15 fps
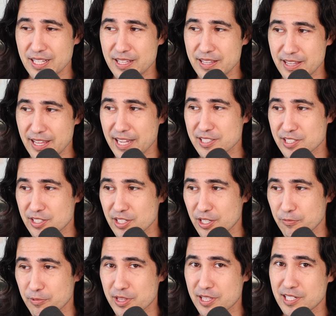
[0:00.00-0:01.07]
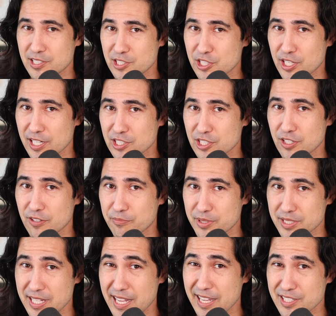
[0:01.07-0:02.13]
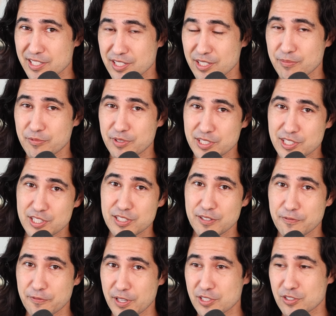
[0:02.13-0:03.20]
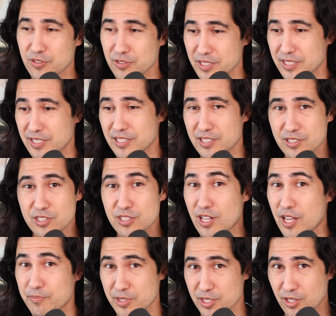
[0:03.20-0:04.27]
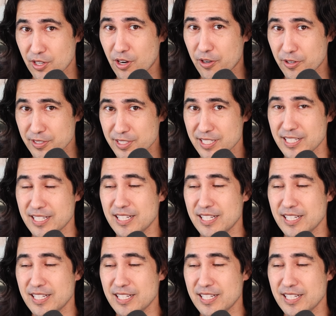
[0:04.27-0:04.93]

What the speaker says: That's done with an injection of potassium, which effectually stops the heart.